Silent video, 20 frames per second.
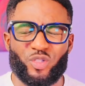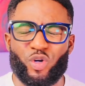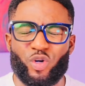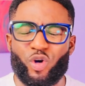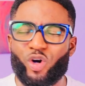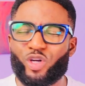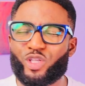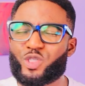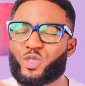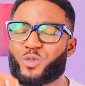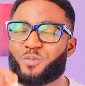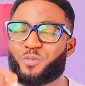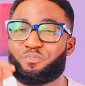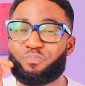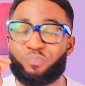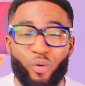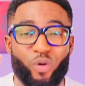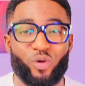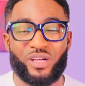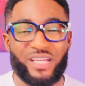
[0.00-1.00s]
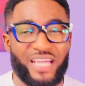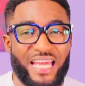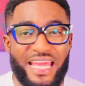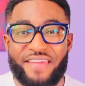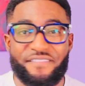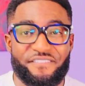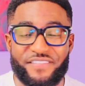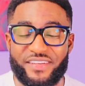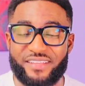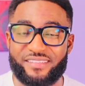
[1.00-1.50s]
God spoke
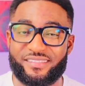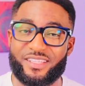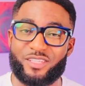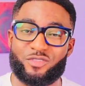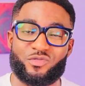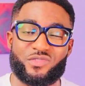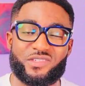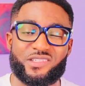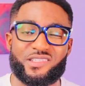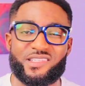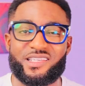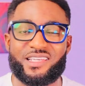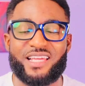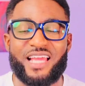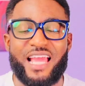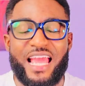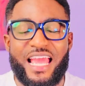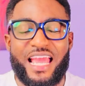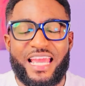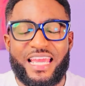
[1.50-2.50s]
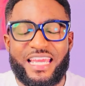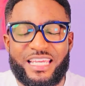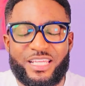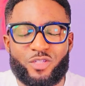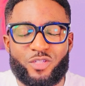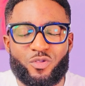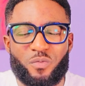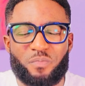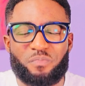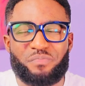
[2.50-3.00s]
everything you see
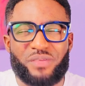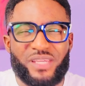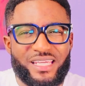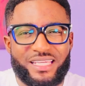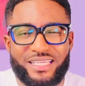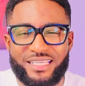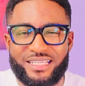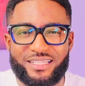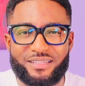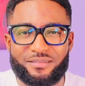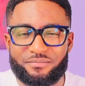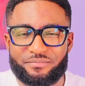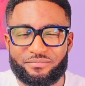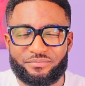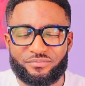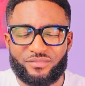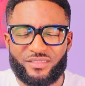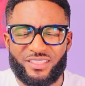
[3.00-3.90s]
into being.